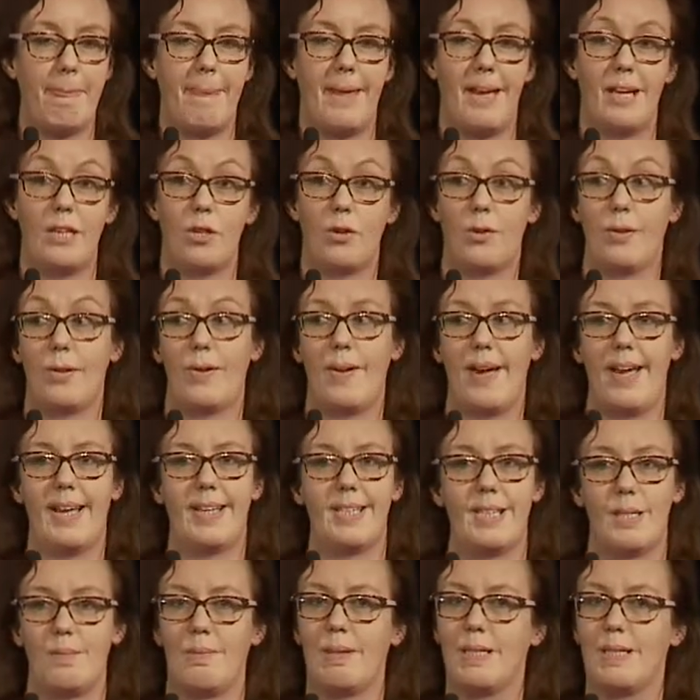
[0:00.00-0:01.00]
I thought there
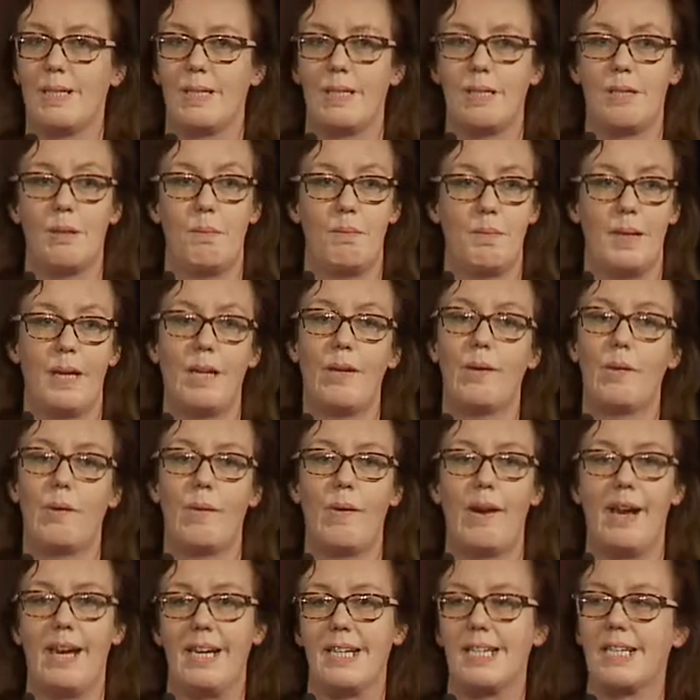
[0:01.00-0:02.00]
has to be something
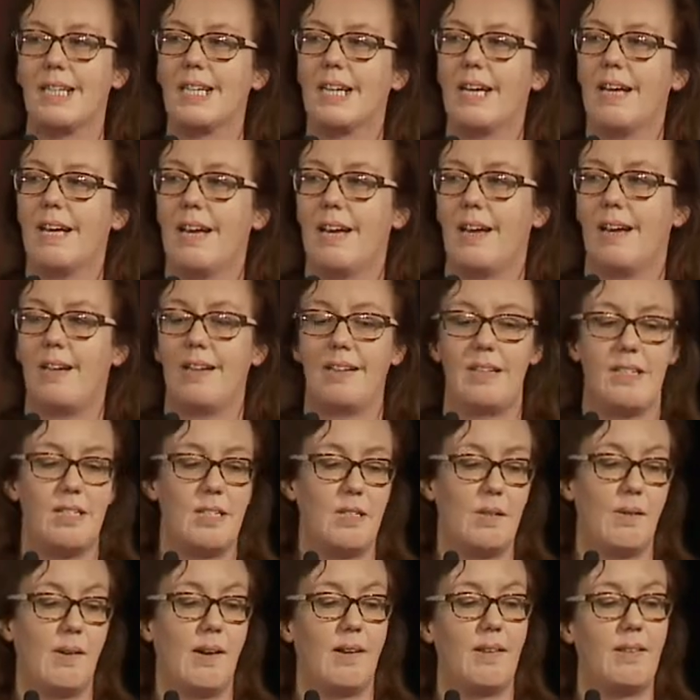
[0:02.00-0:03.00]
great I could
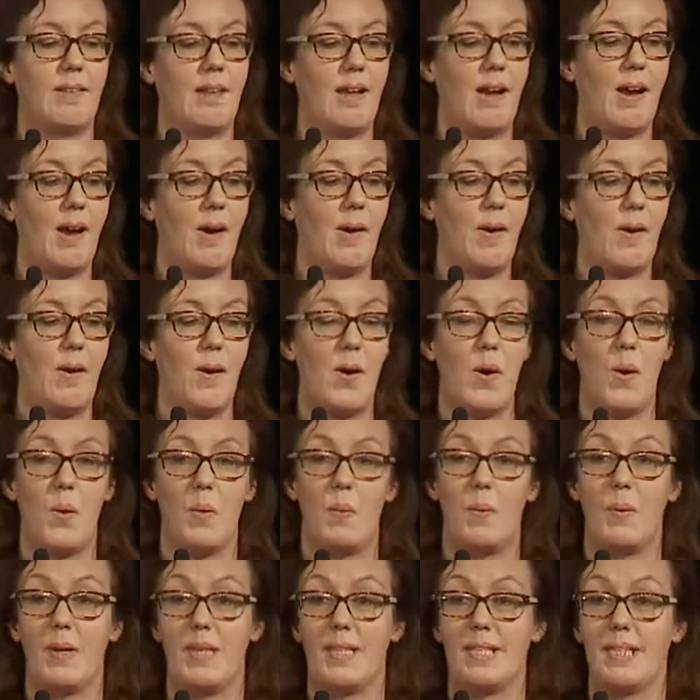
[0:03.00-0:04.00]
do out there
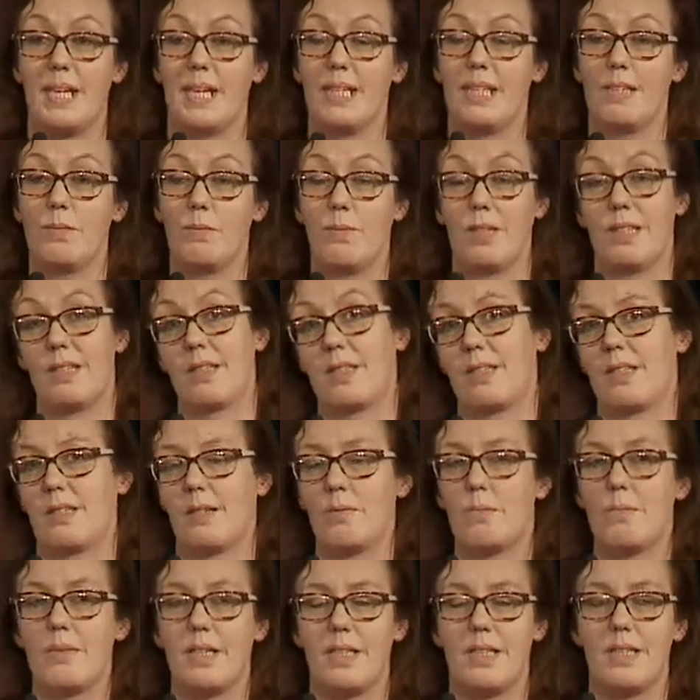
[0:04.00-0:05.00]
with, with
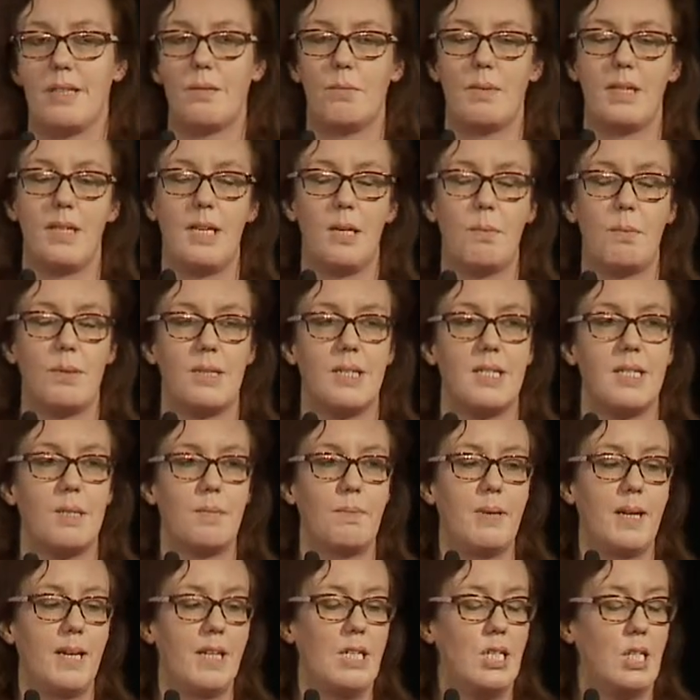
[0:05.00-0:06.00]
with, with
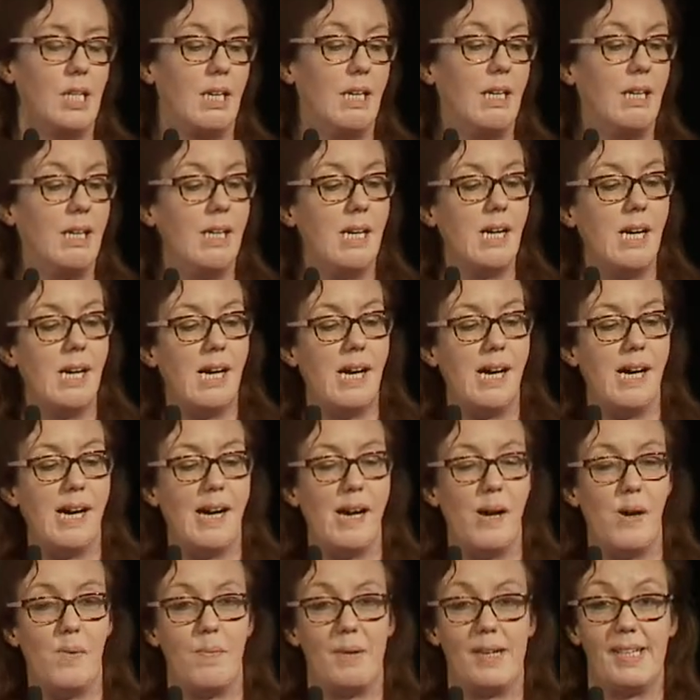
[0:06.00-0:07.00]
e-participation.
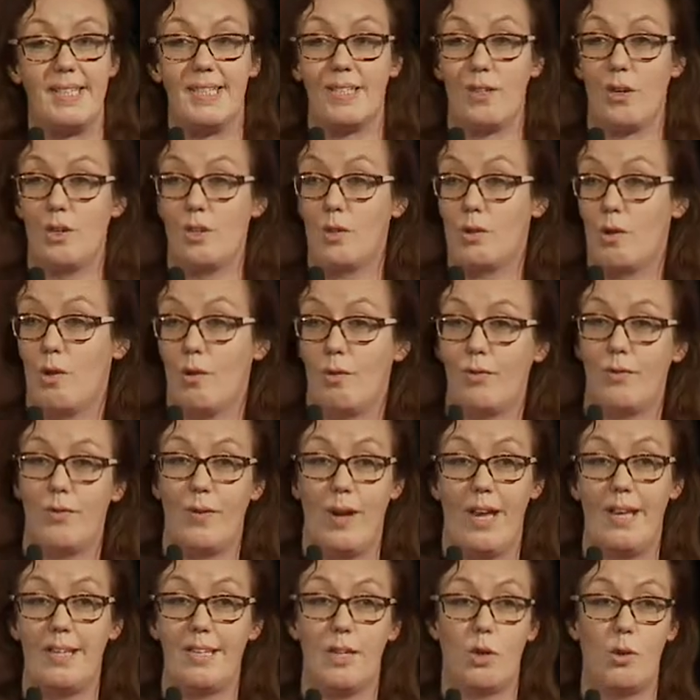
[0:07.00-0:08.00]
Um, and I started off,
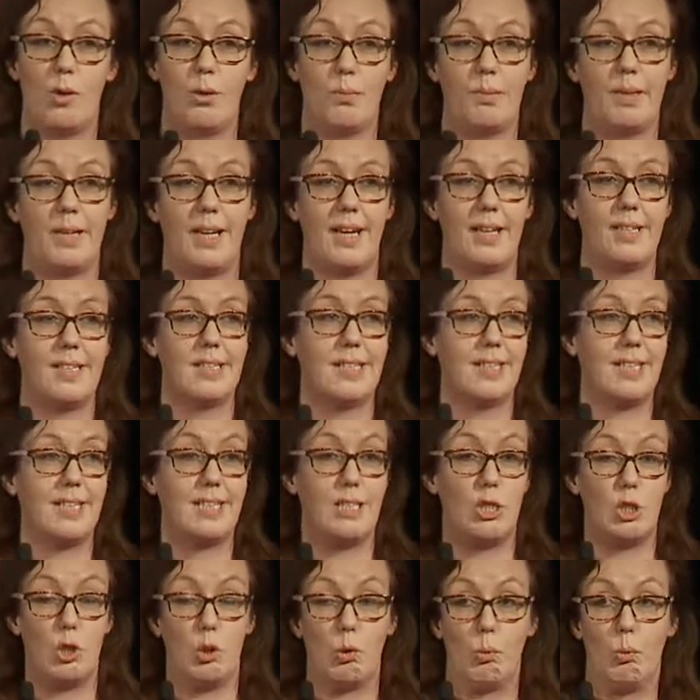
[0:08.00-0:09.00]
as all
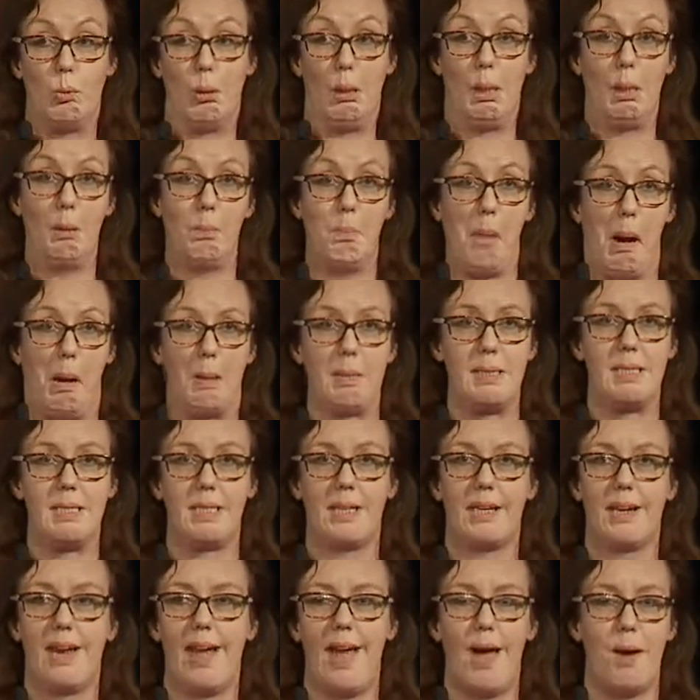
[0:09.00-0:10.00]
PhDs do, really
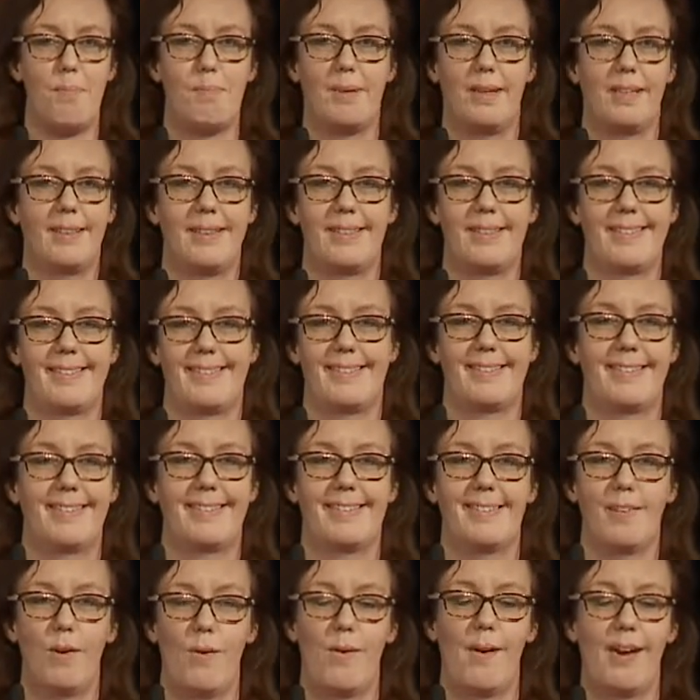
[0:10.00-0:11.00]
bouncy and happy. This is
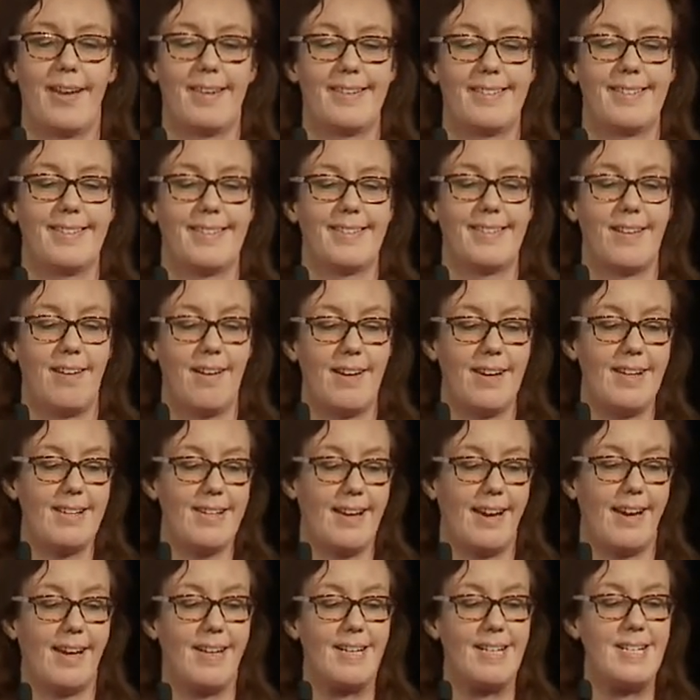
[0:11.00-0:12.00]
so
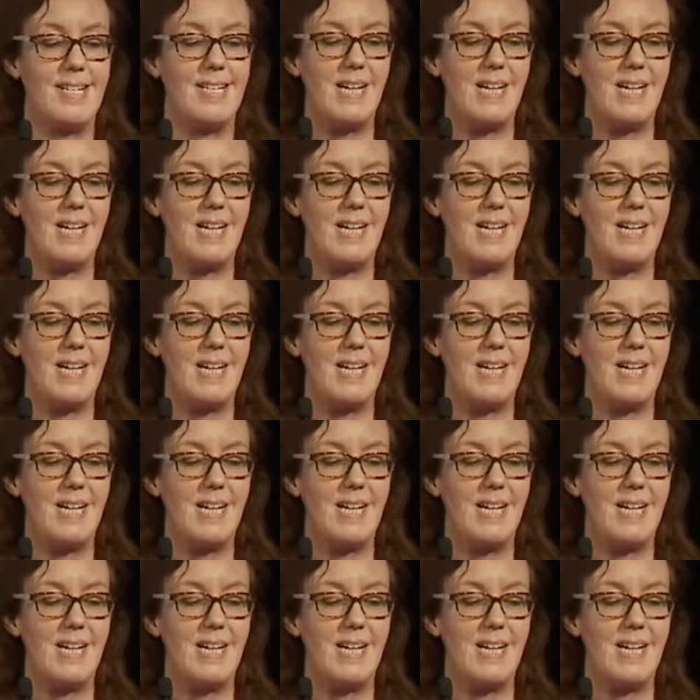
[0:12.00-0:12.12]
exciting.